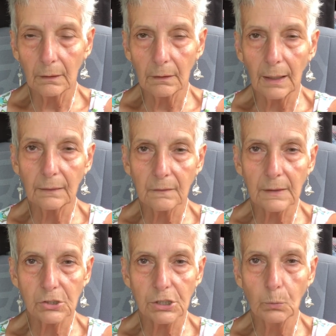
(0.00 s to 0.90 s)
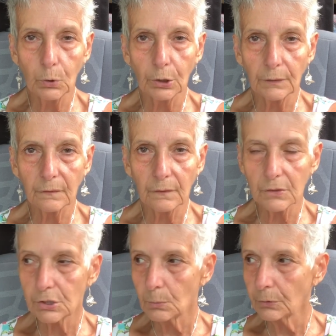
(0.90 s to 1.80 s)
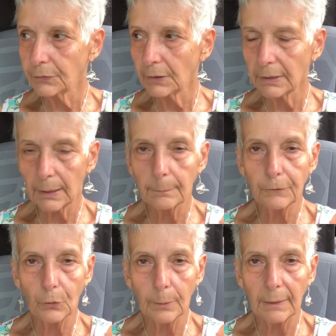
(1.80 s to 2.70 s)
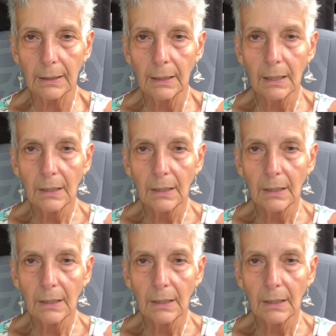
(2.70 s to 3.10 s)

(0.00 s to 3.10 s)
the nights that she works. She will fill it up for me.